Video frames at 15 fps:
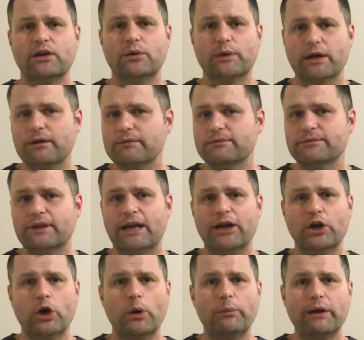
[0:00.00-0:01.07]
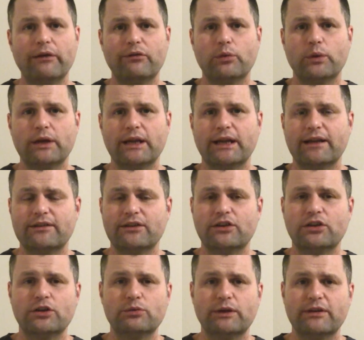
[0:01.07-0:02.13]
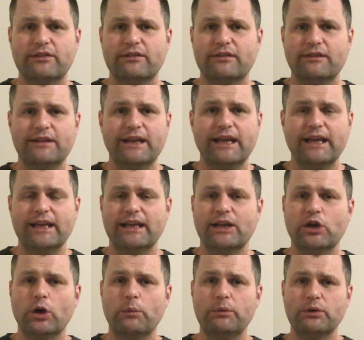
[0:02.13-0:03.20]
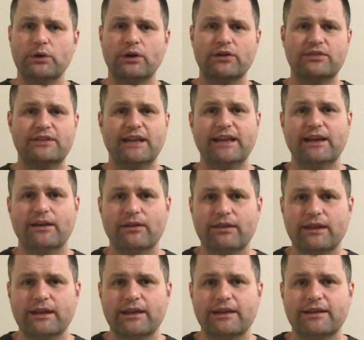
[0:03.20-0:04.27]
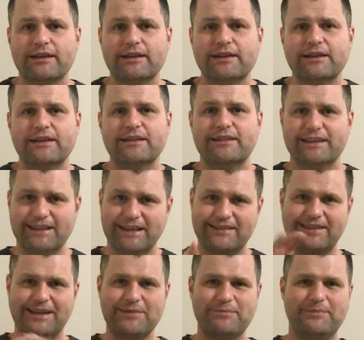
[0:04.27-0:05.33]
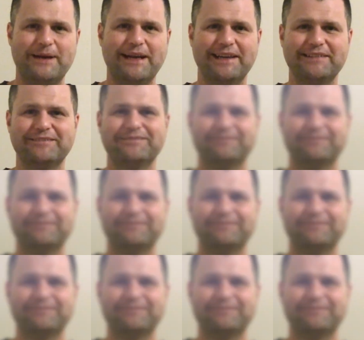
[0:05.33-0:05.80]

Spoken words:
Well, I hope everyone has a good rest of their day, and I hope you all stay healthy. See you next time. Bye.